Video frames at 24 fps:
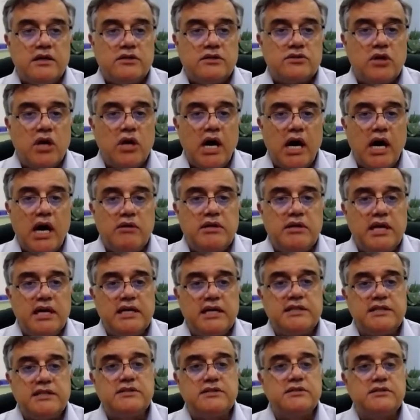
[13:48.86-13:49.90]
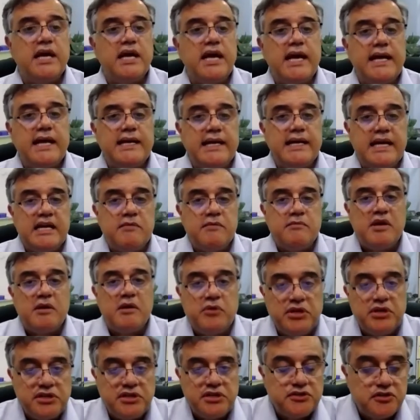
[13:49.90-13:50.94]
So how does an
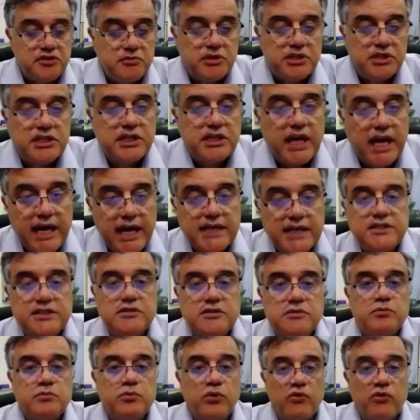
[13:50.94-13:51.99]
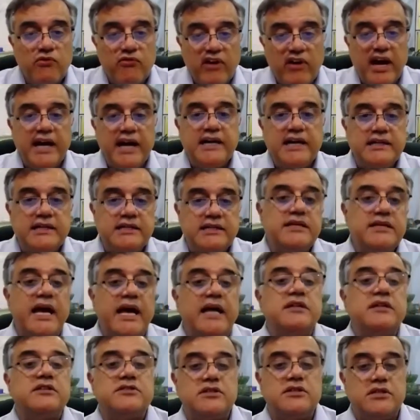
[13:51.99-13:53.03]
in-memory distributed cache provide this
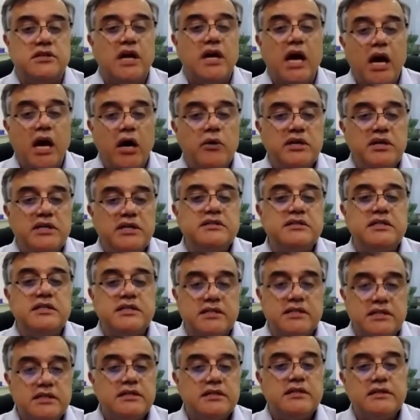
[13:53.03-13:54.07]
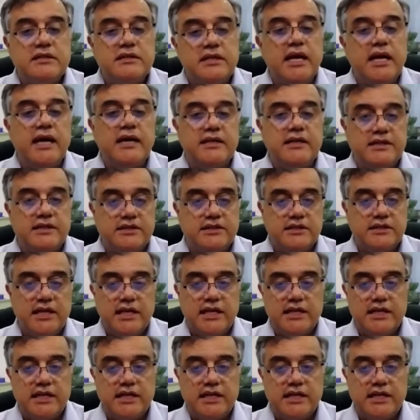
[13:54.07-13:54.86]
answer? How is it that